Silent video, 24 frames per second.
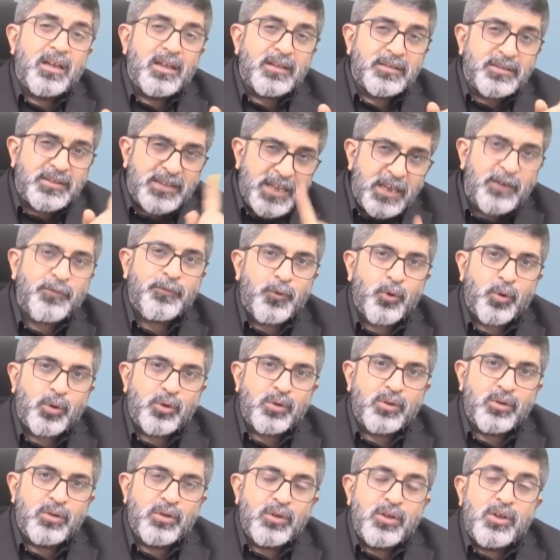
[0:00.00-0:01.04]
Therefore,
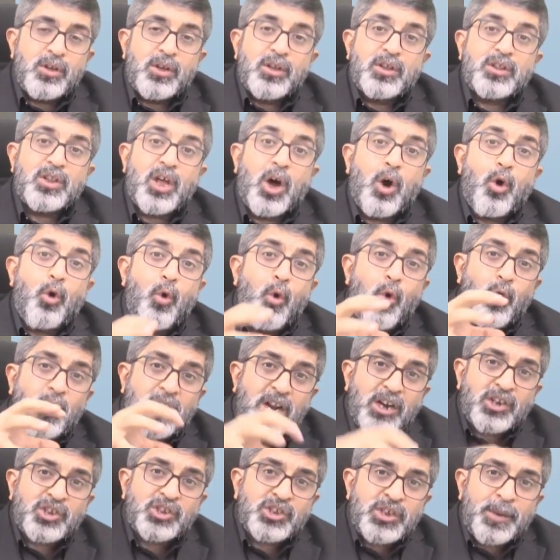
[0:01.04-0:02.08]
the
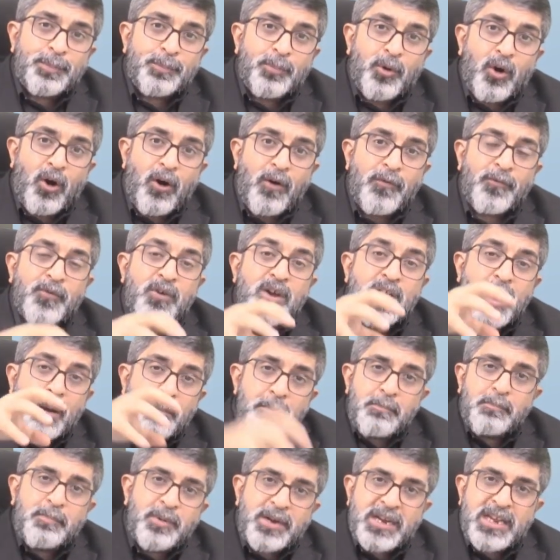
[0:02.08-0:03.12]
ownership of
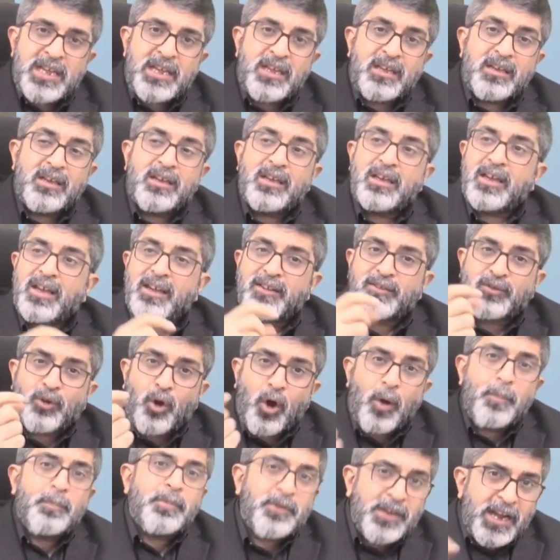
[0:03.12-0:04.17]
company is
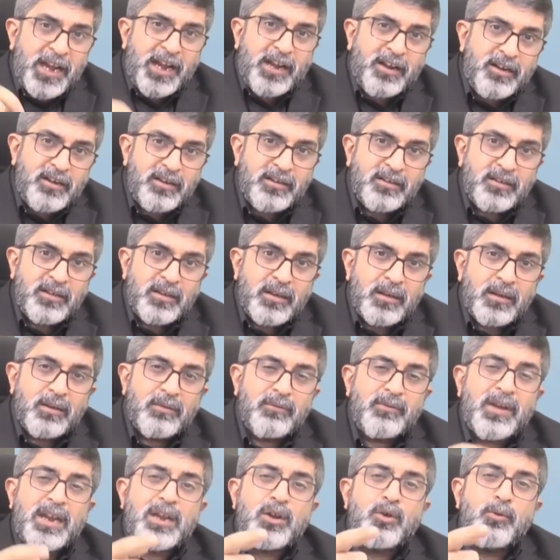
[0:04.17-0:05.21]
obtained
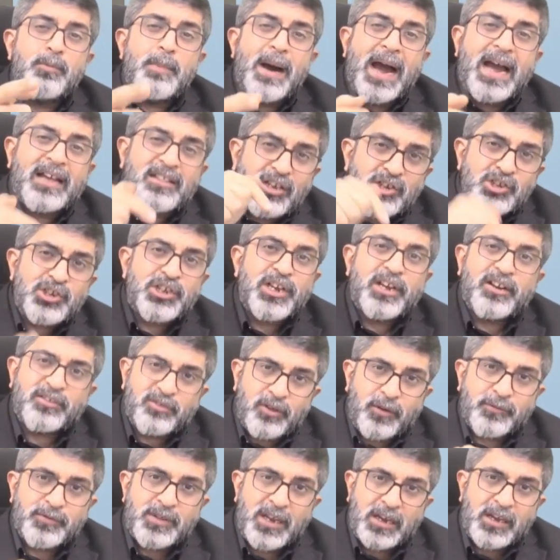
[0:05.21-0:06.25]
when you buy the shares
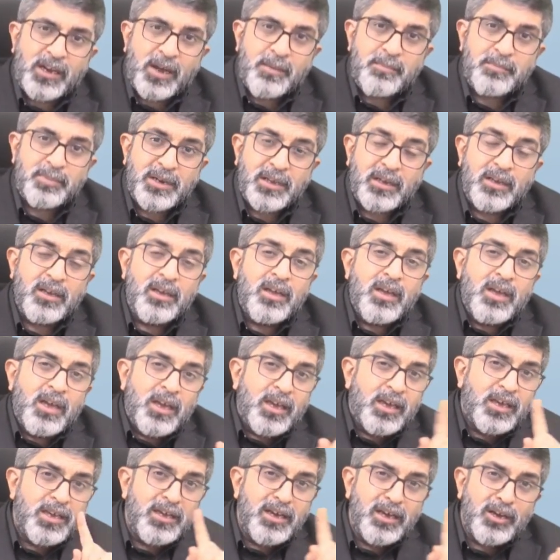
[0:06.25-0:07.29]
of that company.
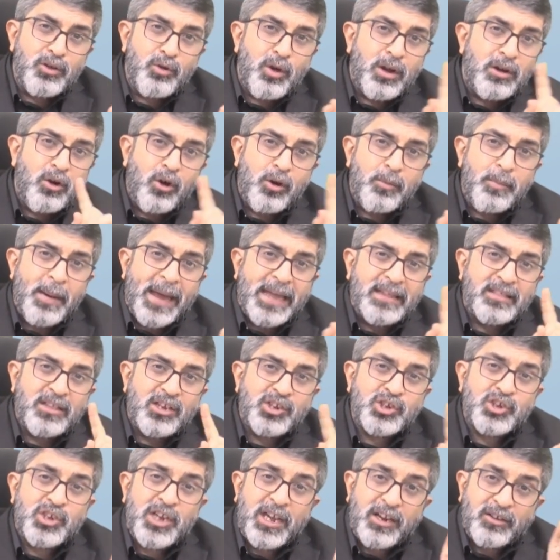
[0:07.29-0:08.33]
Here you are not buying the
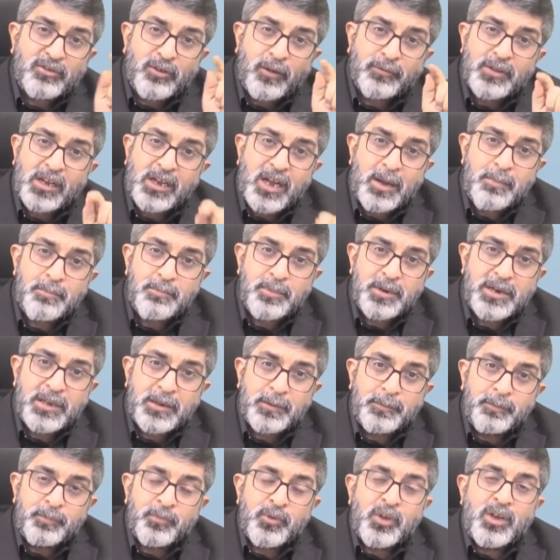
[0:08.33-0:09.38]
shares of the company.
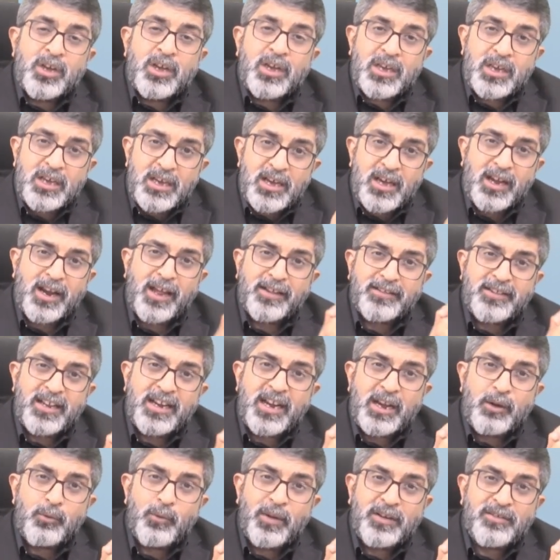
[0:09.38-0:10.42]
Here as an
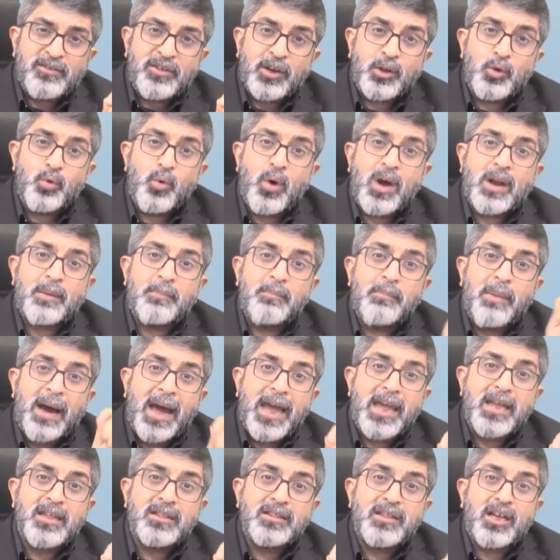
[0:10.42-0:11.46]
investor you are
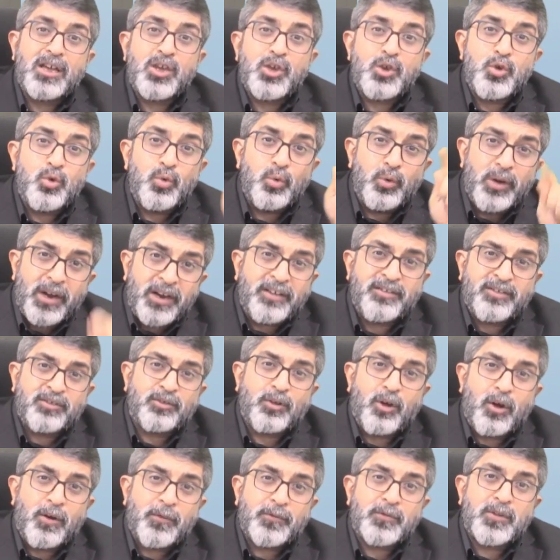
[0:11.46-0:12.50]
buying the units
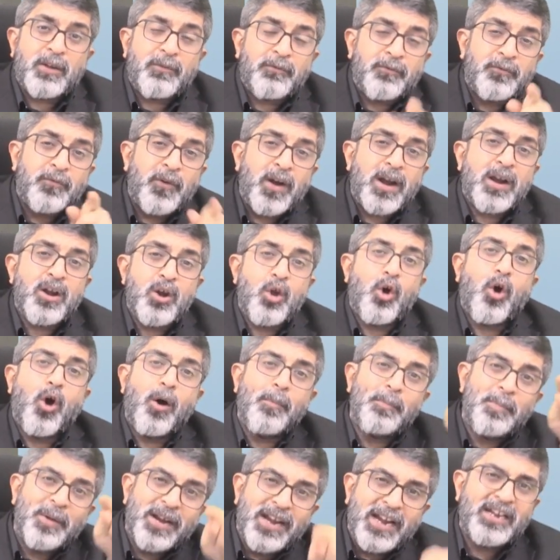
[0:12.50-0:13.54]
of the fund
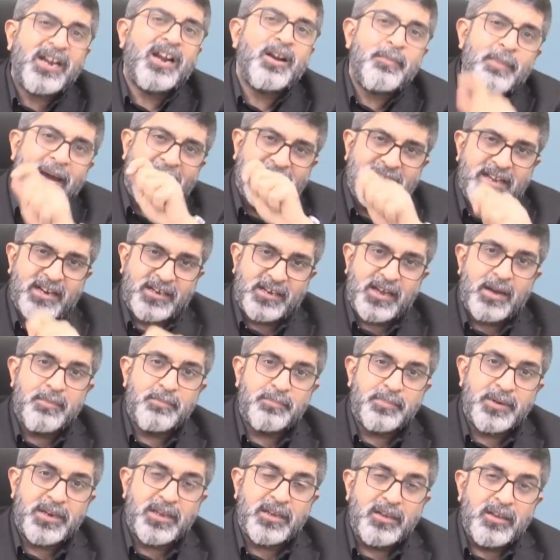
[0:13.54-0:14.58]
operated by that
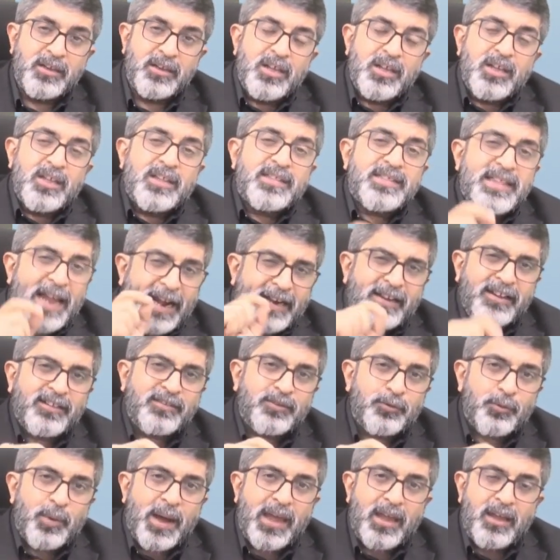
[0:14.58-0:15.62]
company. That
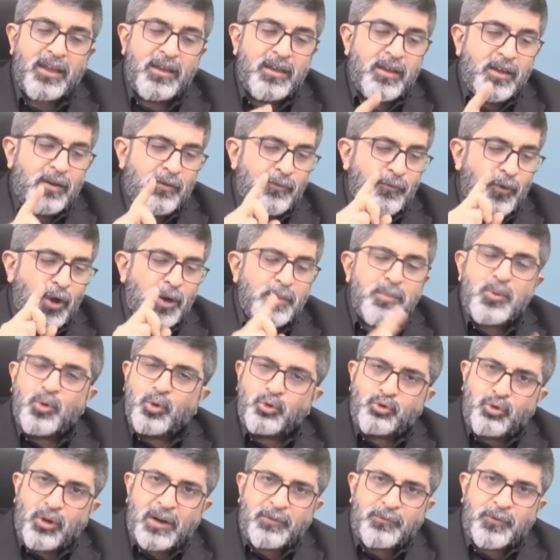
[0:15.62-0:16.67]
is why for
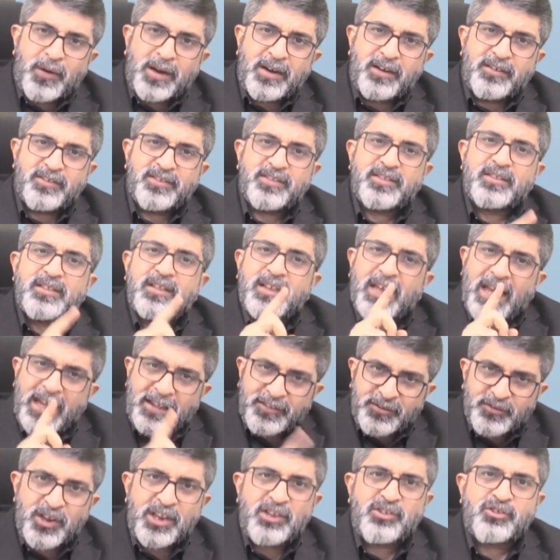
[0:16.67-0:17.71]
mutual funds,
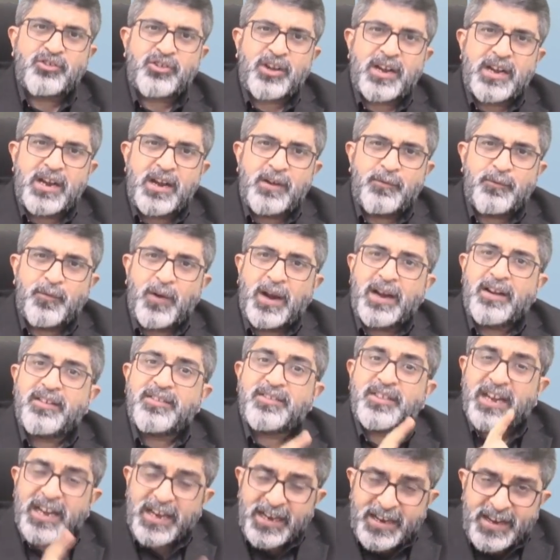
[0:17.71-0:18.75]
exchange traded
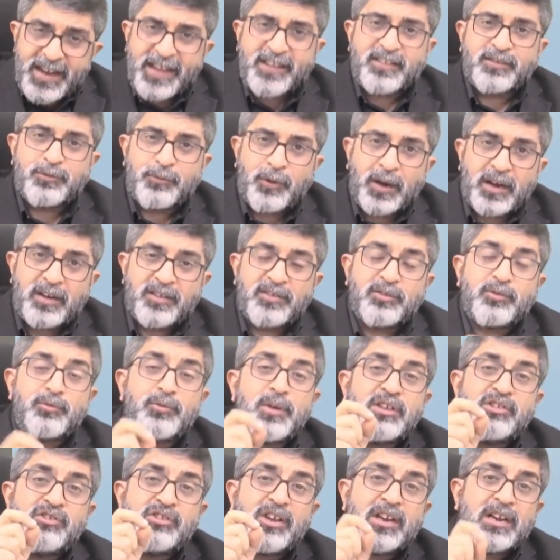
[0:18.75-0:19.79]
funds, index funds,
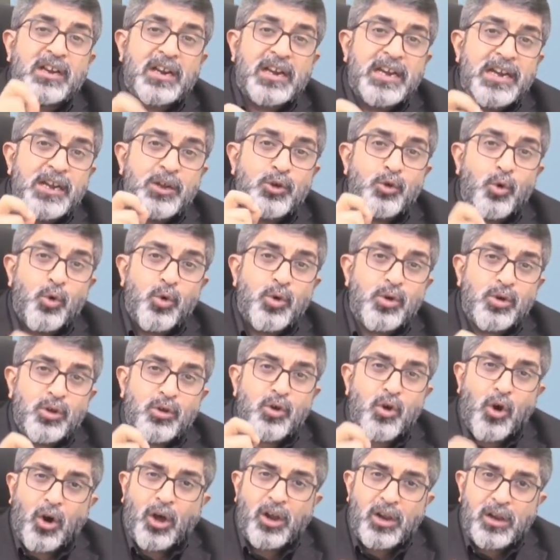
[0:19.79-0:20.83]
we generally don't
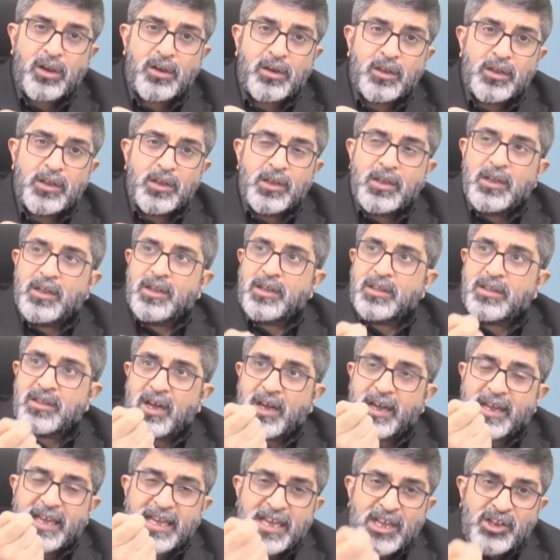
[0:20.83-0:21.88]
call
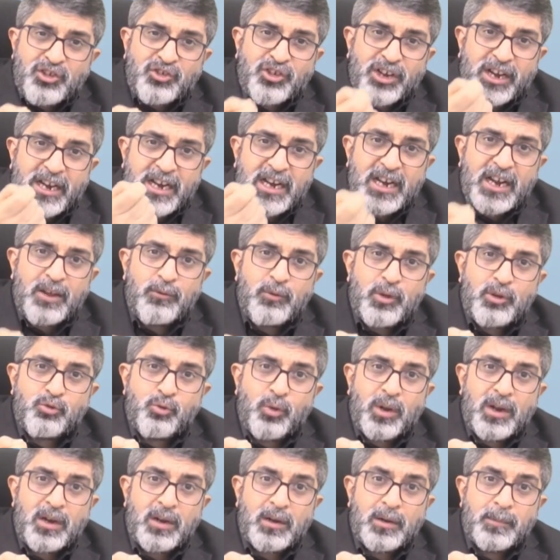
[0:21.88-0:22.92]
the each
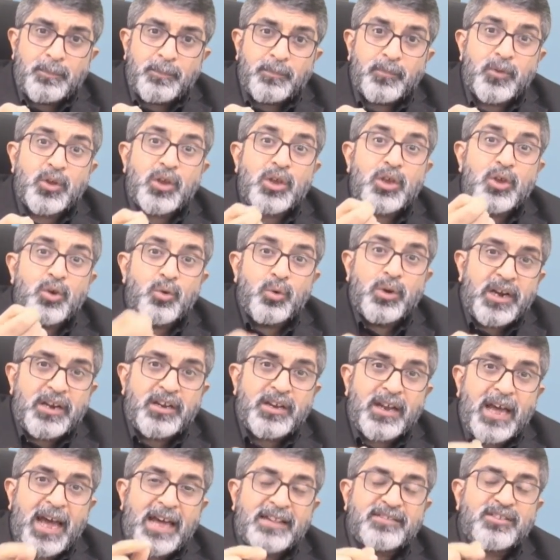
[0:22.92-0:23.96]
individual
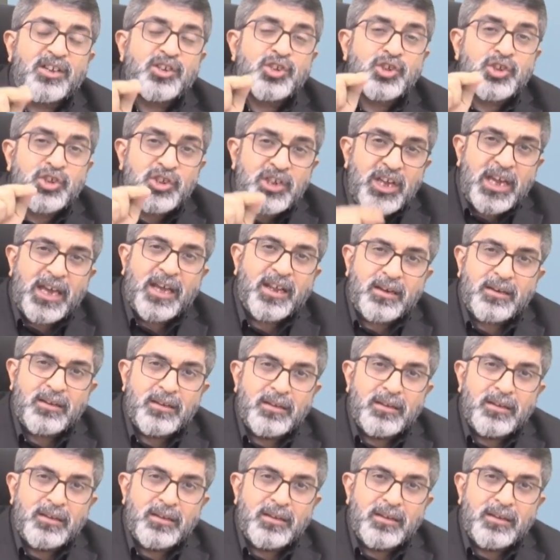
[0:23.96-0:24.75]
unit as a share,